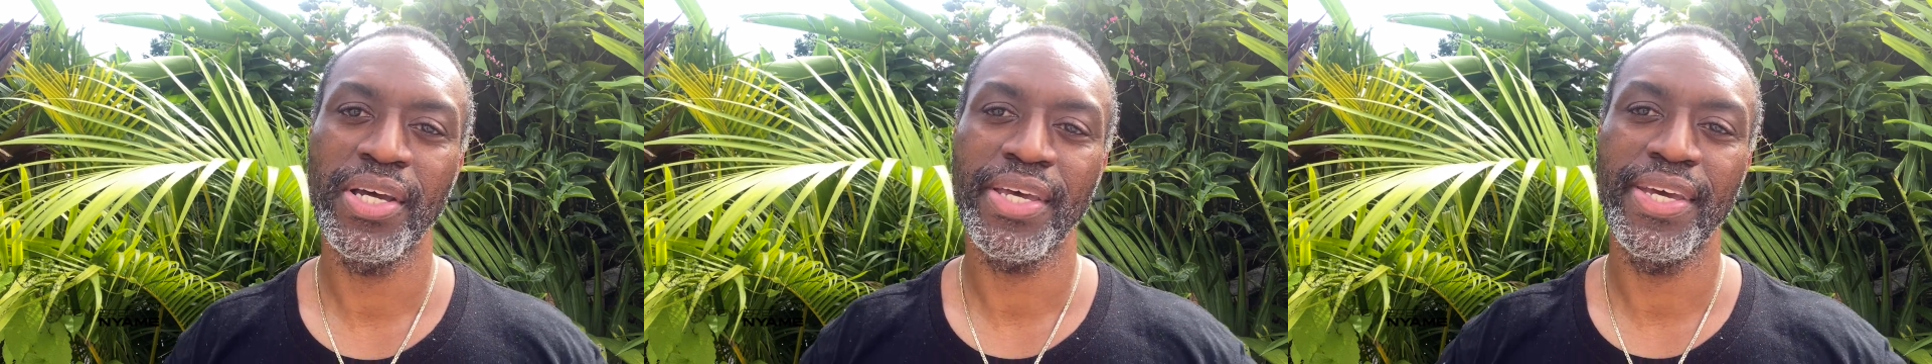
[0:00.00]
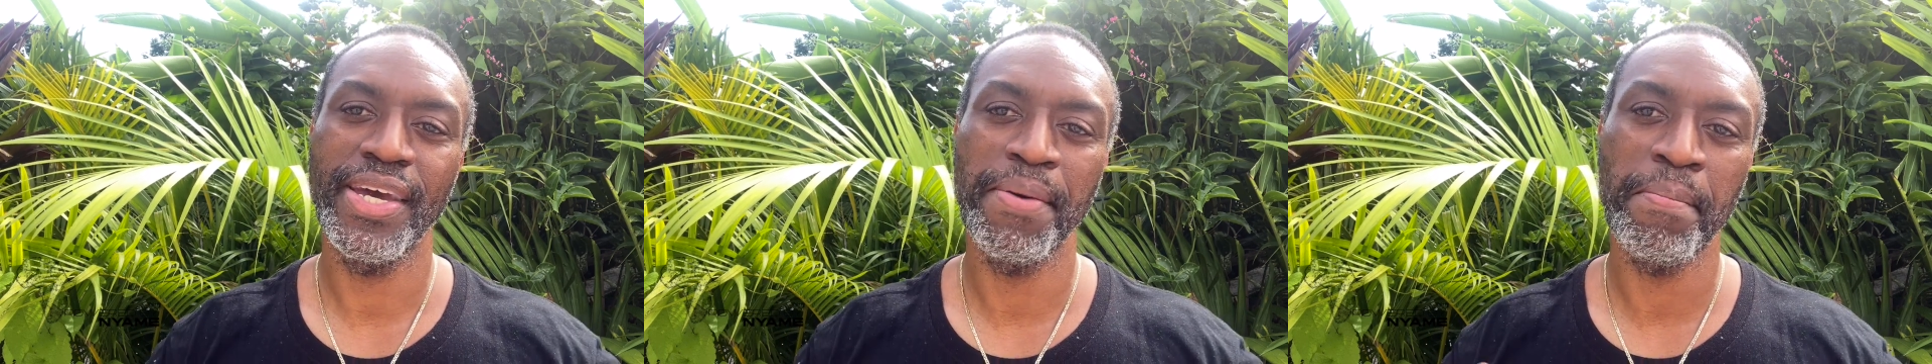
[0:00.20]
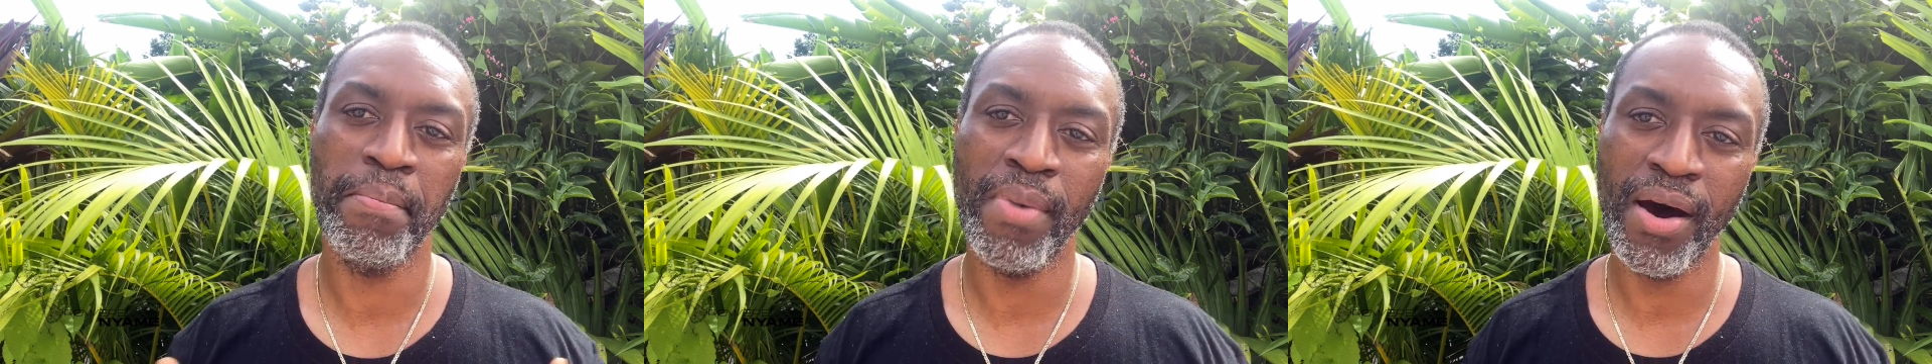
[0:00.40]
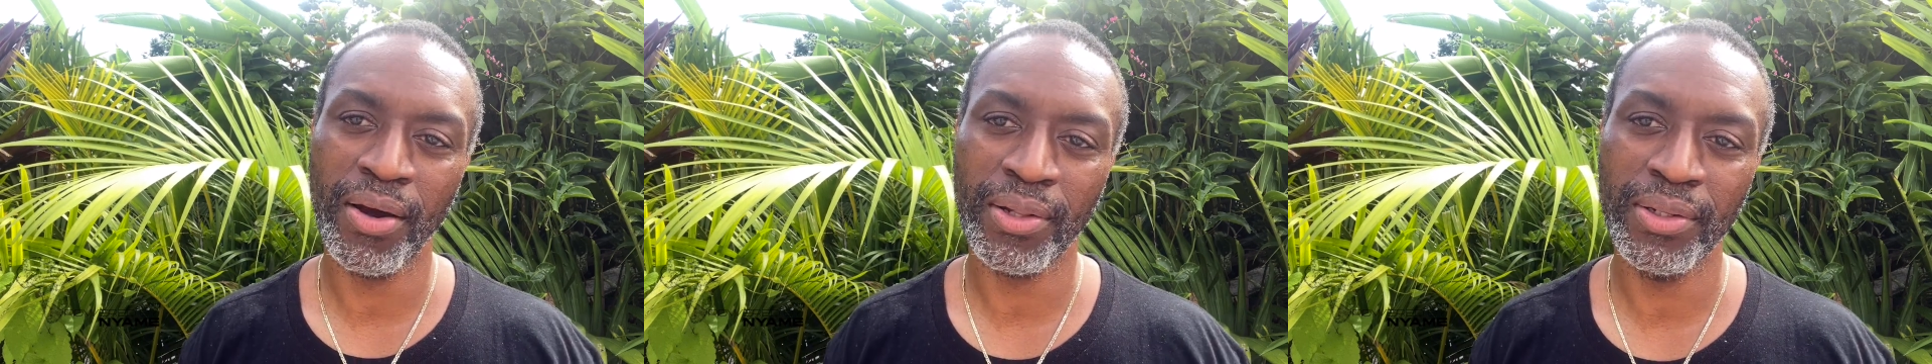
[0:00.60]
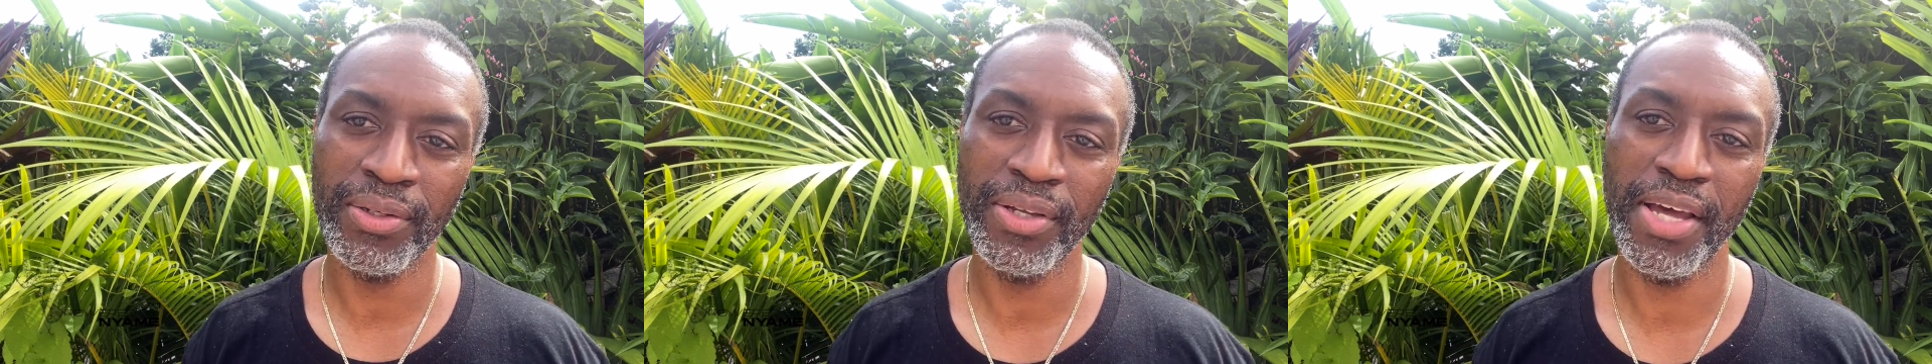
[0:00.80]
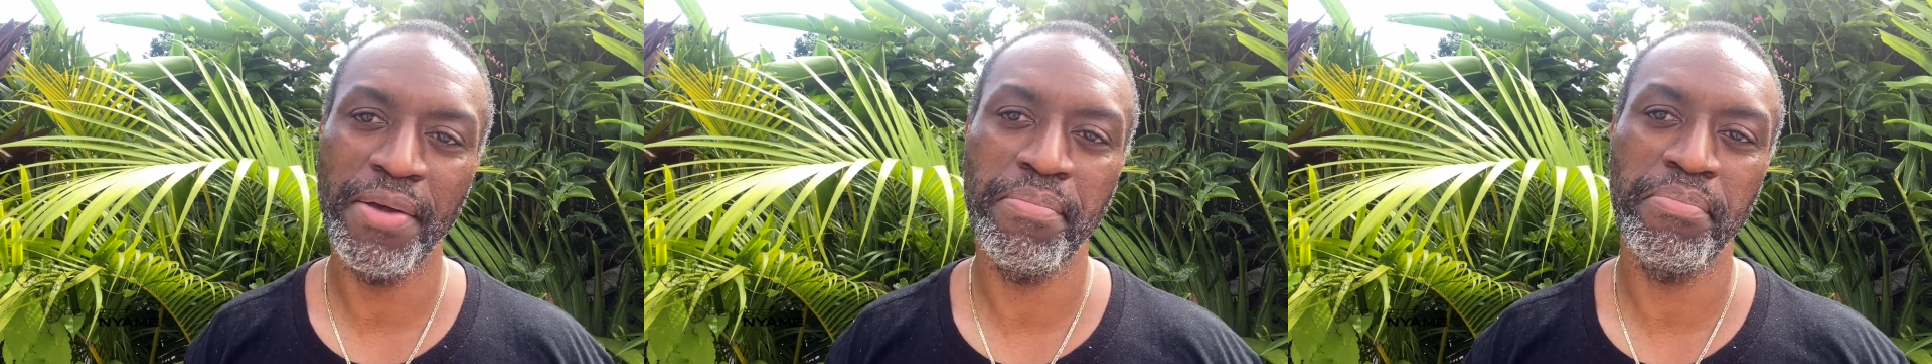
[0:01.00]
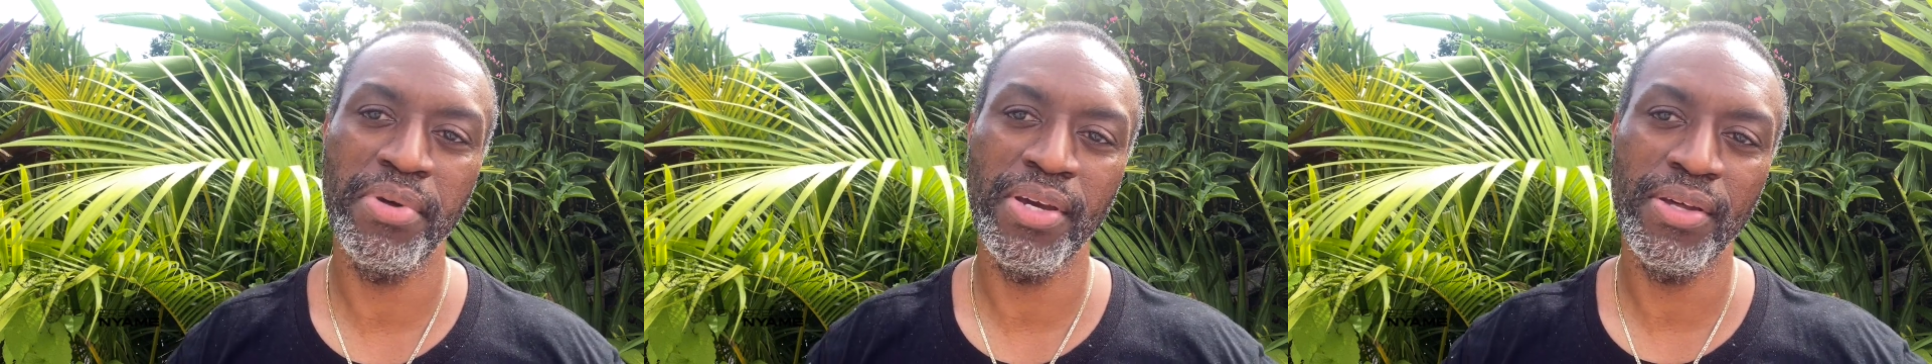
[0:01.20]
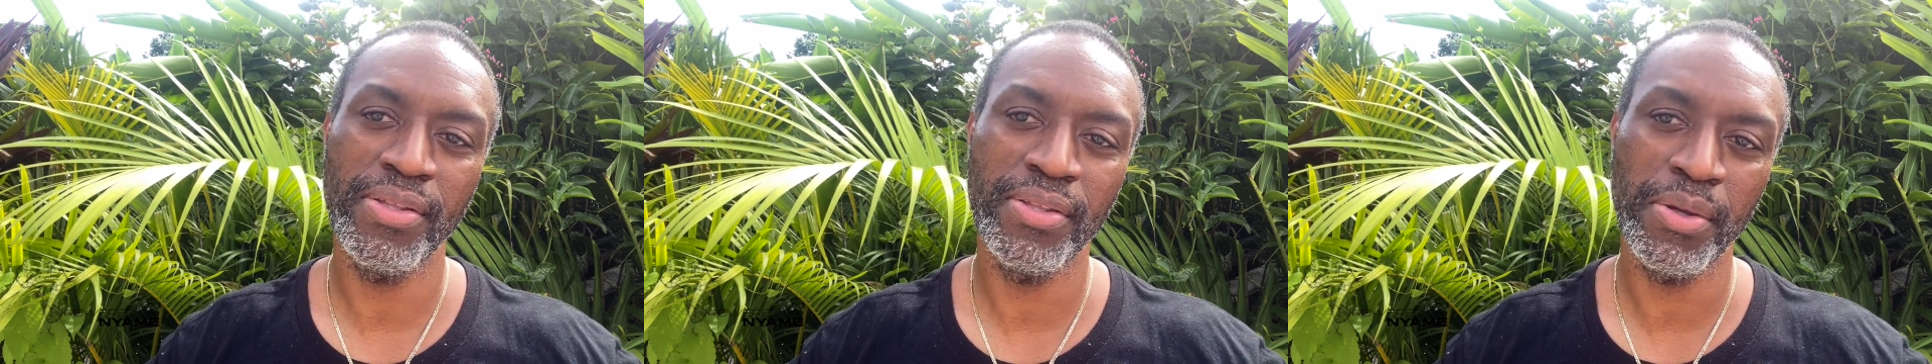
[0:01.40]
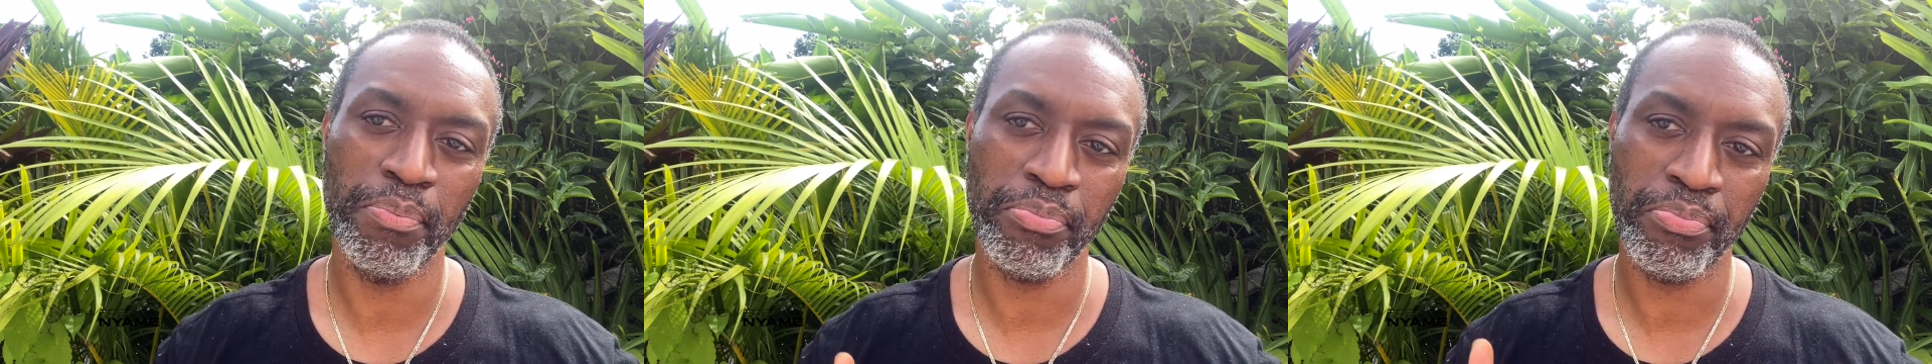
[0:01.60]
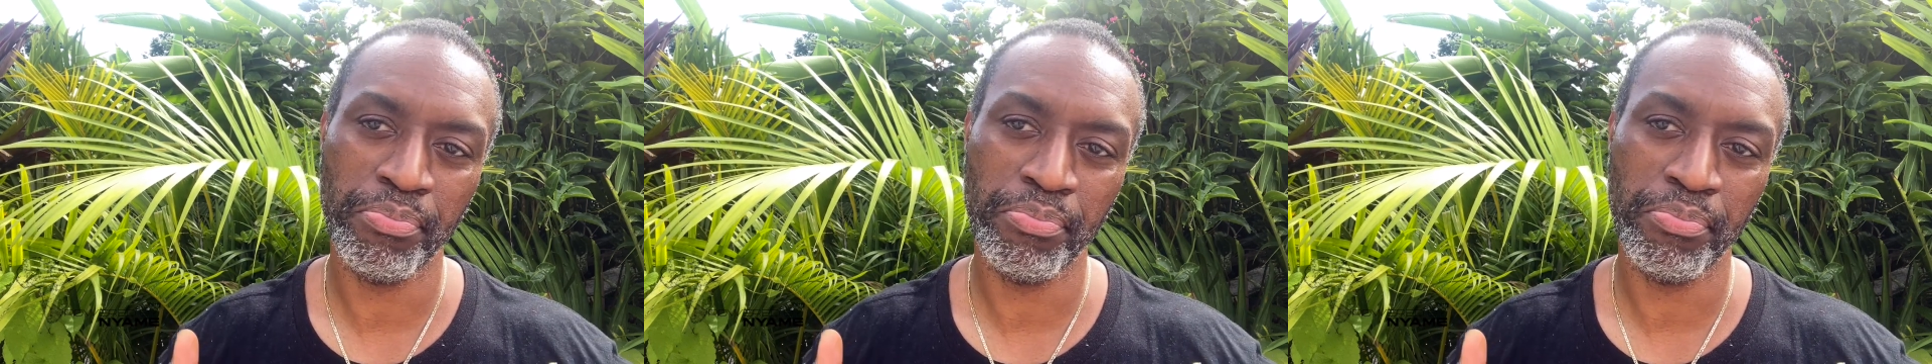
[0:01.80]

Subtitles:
can model and be the